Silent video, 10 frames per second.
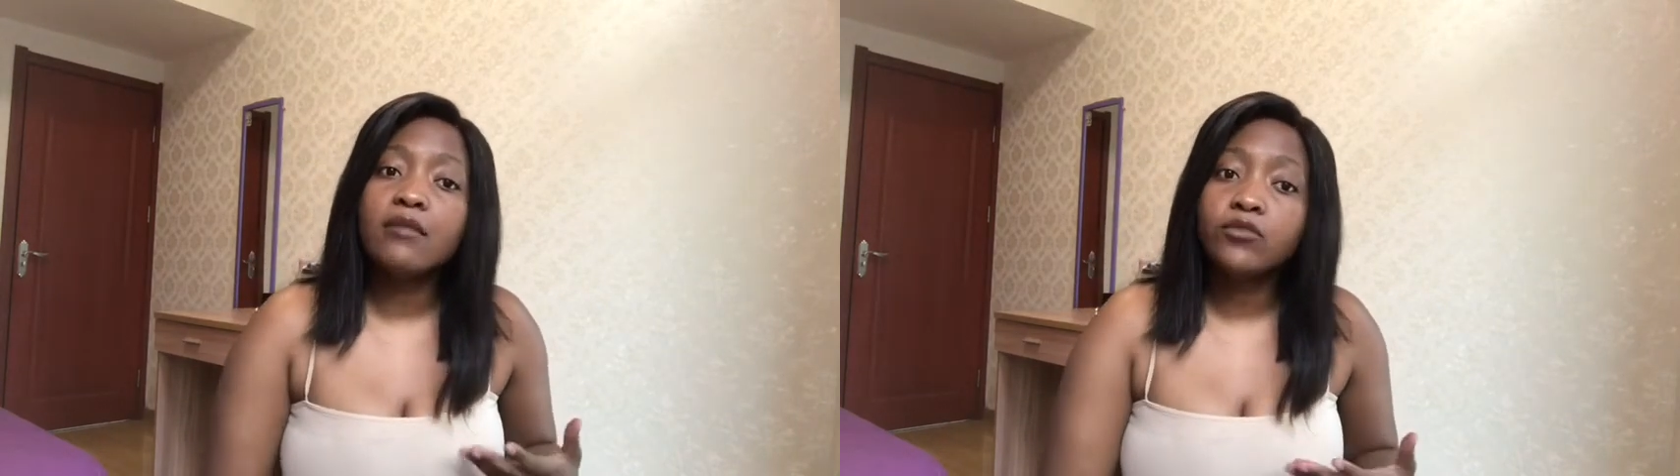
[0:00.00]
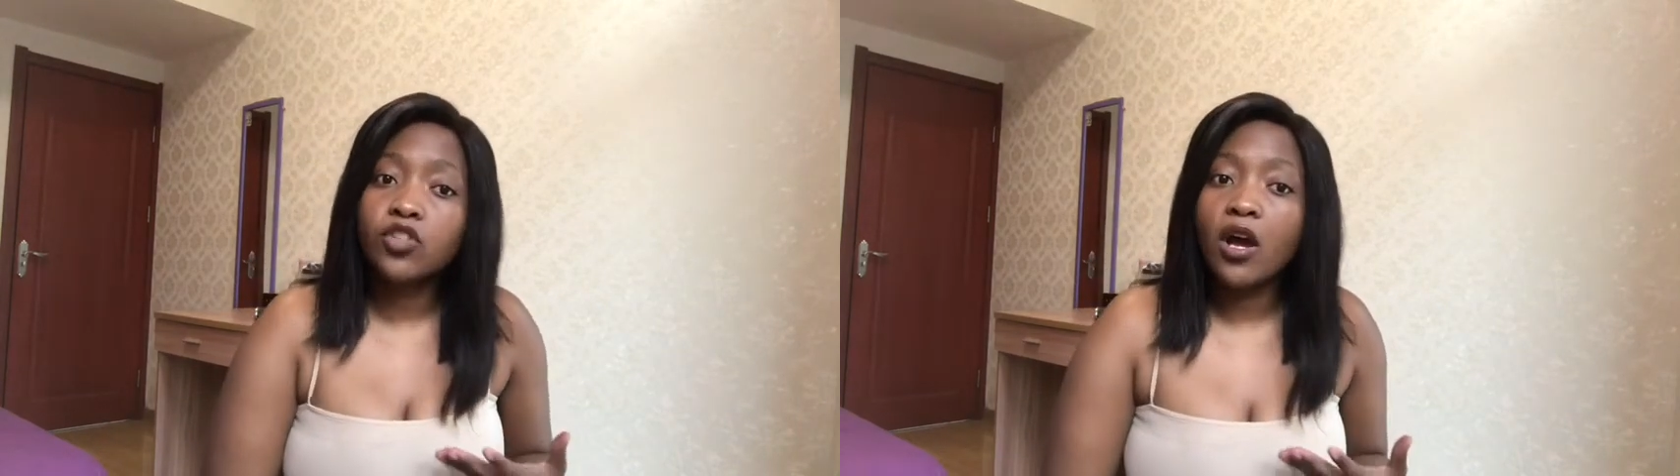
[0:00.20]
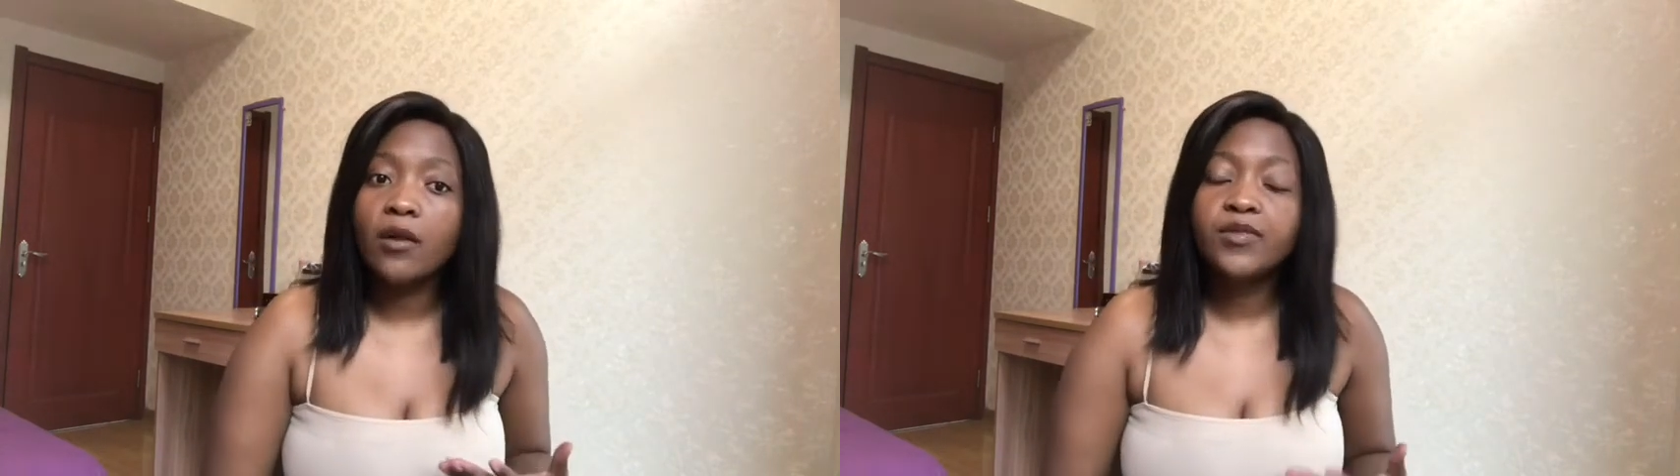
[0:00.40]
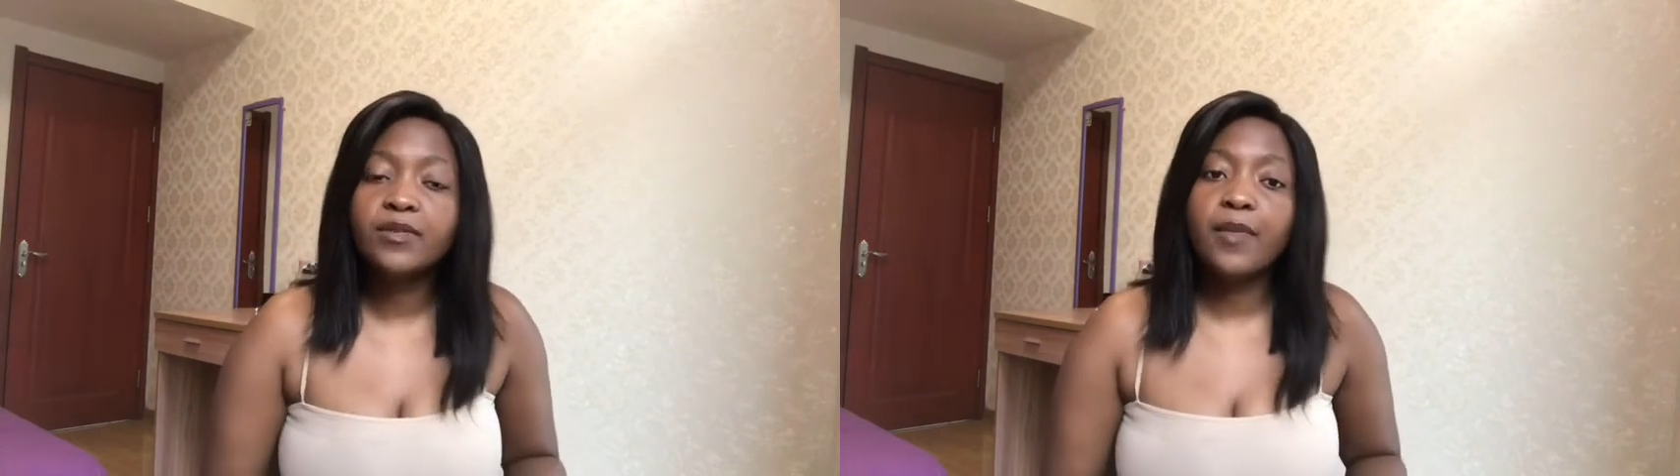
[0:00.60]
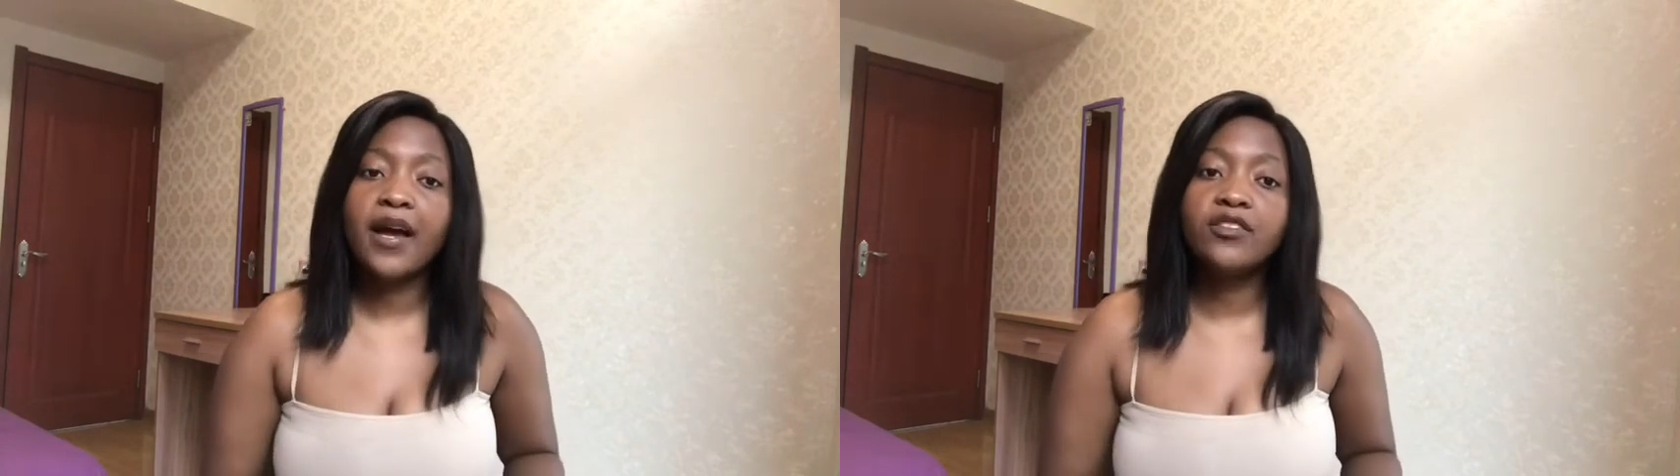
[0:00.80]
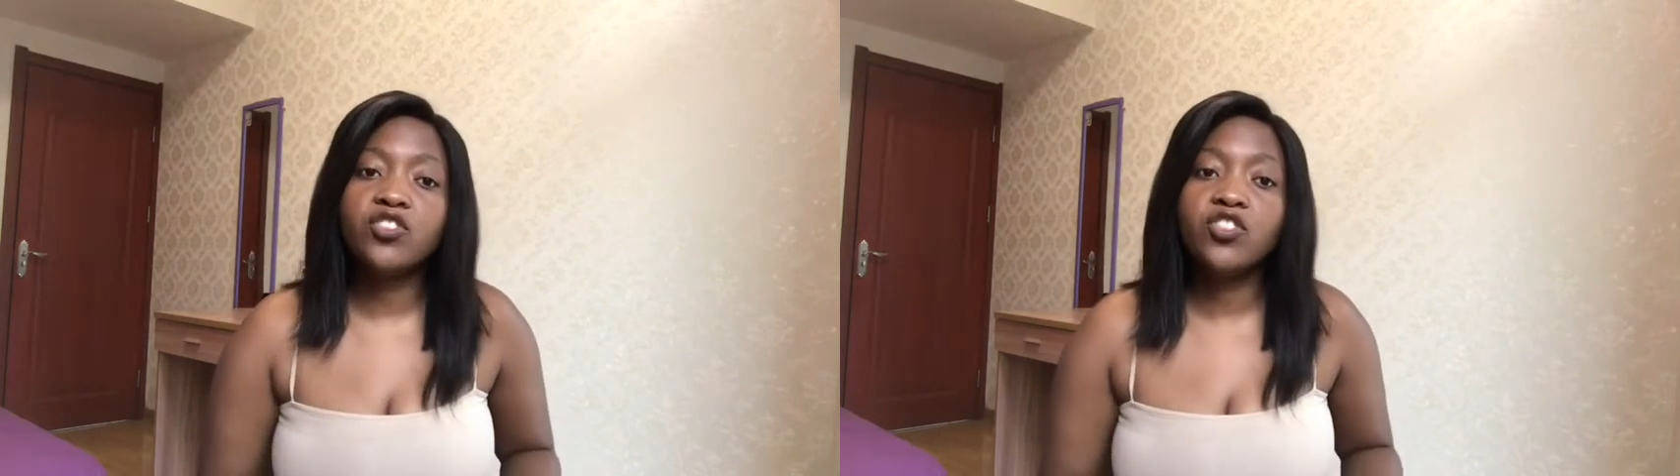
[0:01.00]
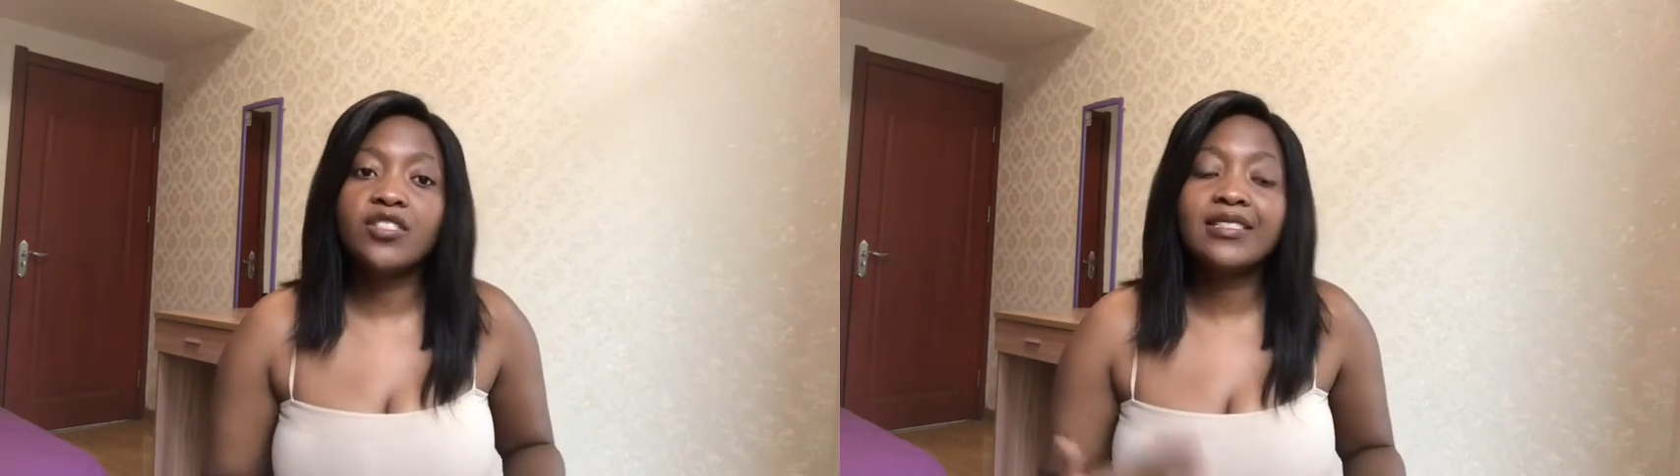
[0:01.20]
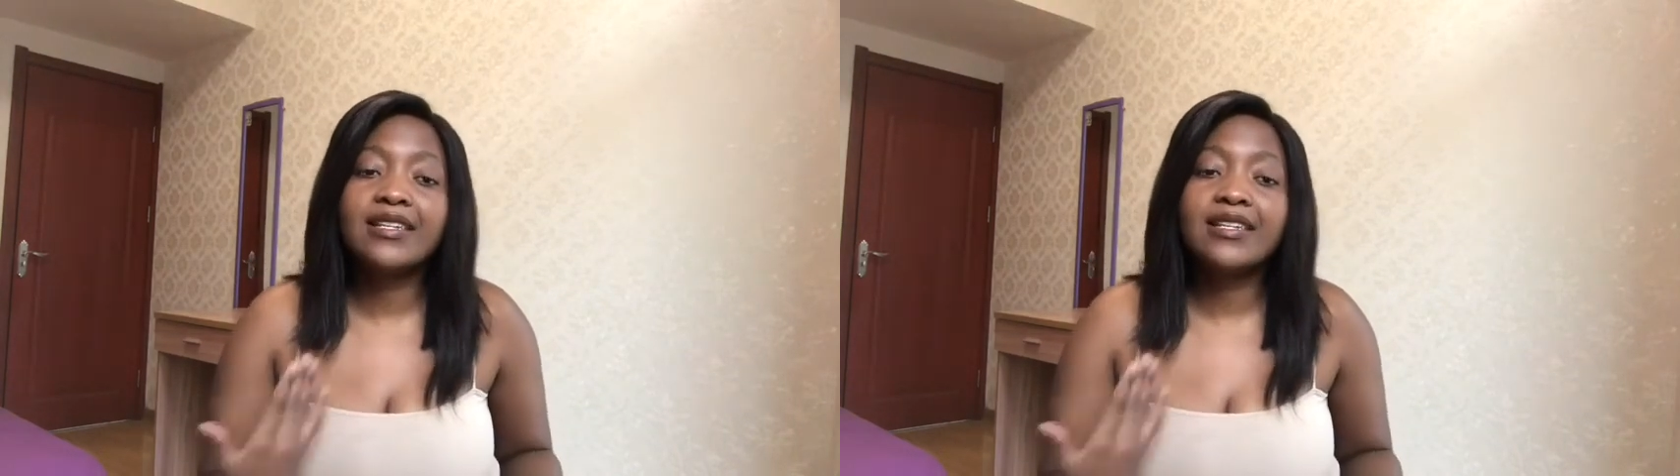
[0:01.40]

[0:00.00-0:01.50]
drops, but you're just